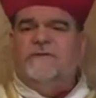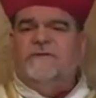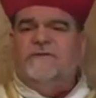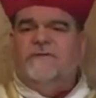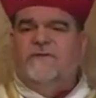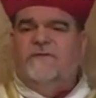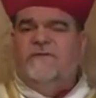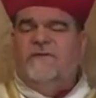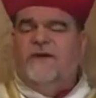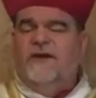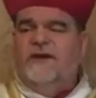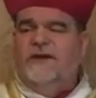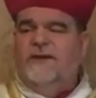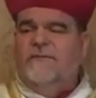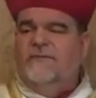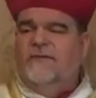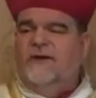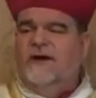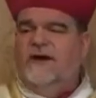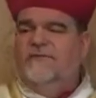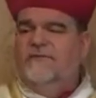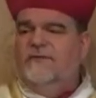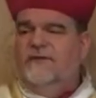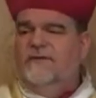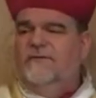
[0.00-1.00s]
of divine
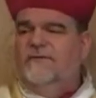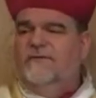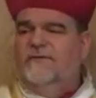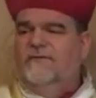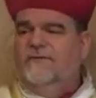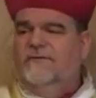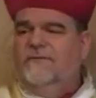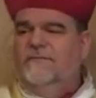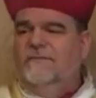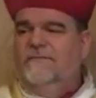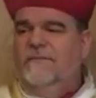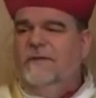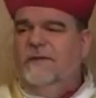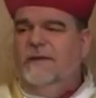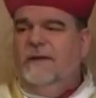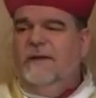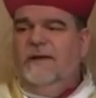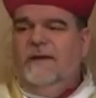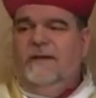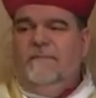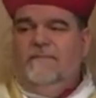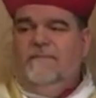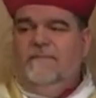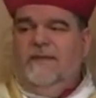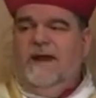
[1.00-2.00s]
providence.
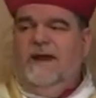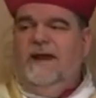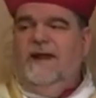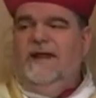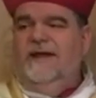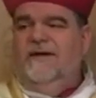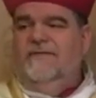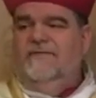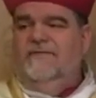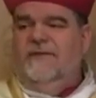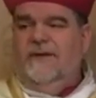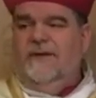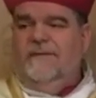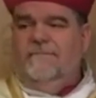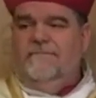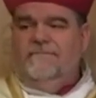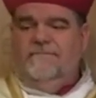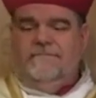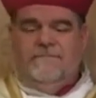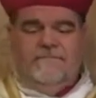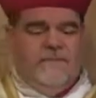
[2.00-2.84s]
Many of them.